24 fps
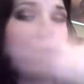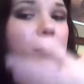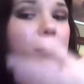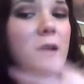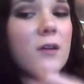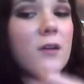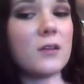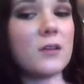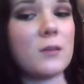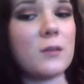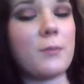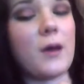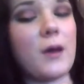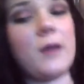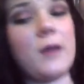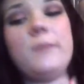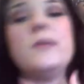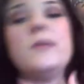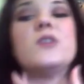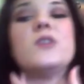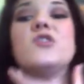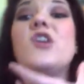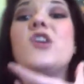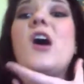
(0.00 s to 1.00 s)
bigger at the bottom.
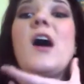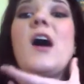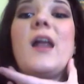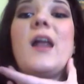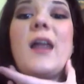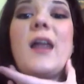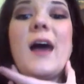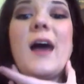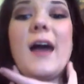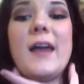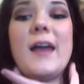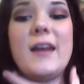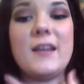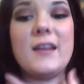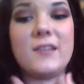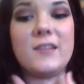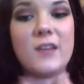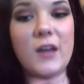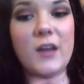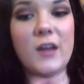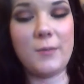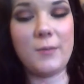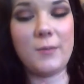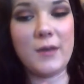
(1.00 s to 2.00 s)
Your jawline is
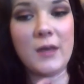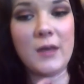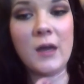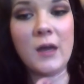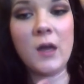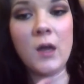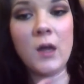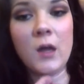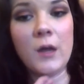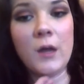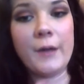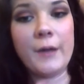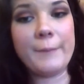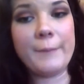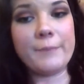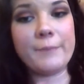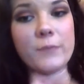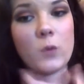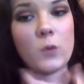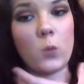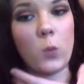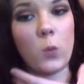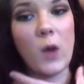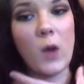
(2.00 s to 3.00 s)
going to be
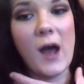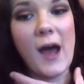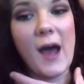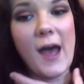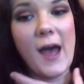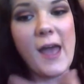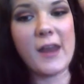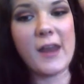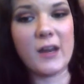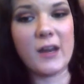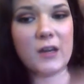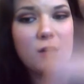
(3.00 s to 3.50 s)
wide and